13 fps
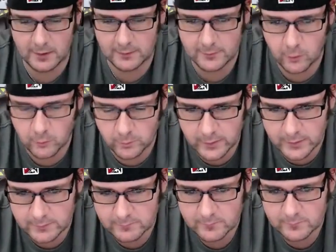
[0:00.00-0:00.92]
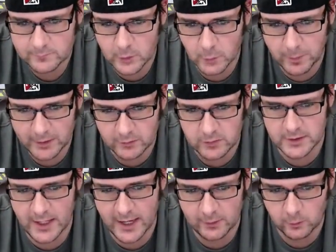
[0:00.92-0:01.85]
Come I on. You're
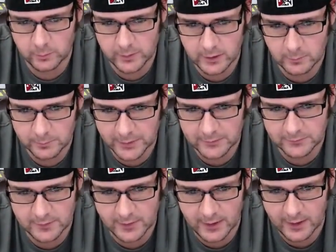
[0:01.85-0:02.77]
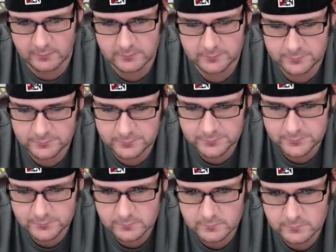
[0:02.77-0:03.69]
better than that, OB. You're better than I that. I